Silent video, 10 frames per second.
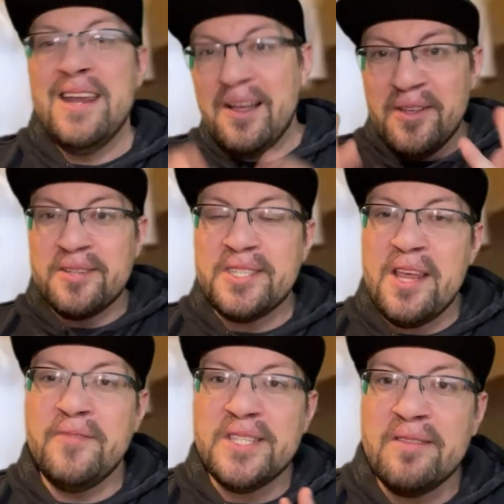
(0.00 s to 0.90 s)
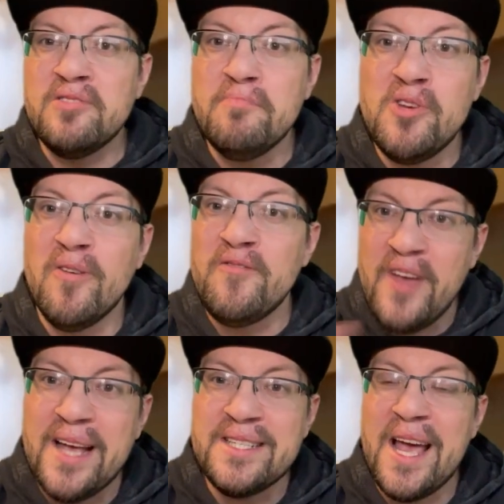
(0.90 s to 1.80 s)
Now, Little Stevie seems to be doing
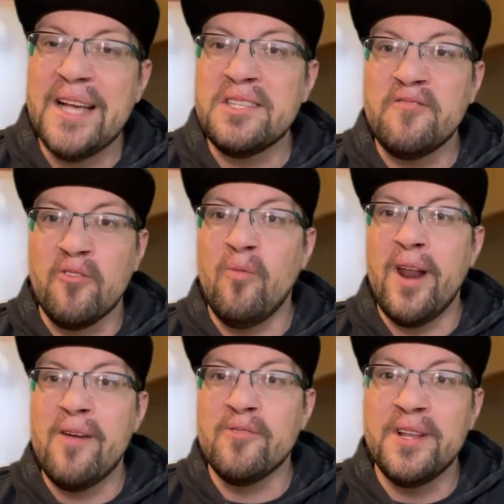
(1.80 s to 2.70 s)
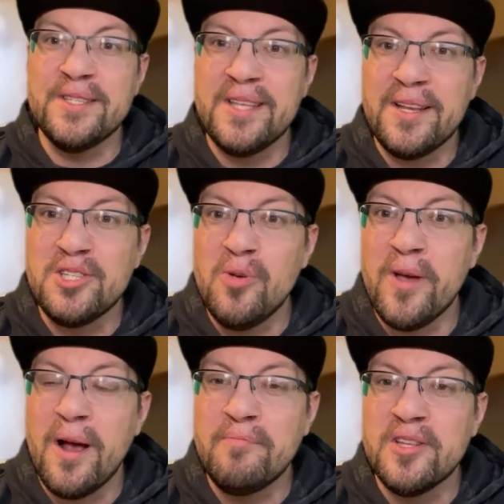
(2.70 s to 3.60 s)
fantastic for whatever it is that he's
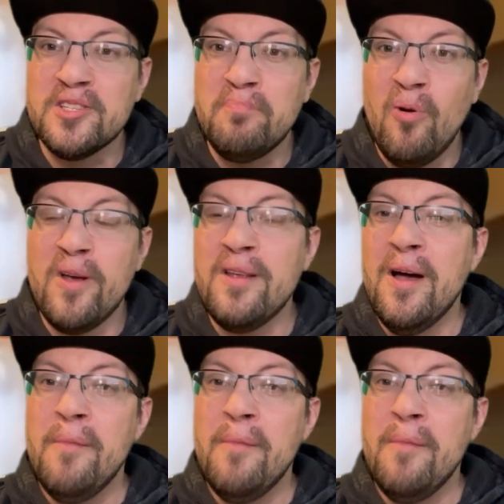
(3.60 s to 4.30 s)
doing up to this point,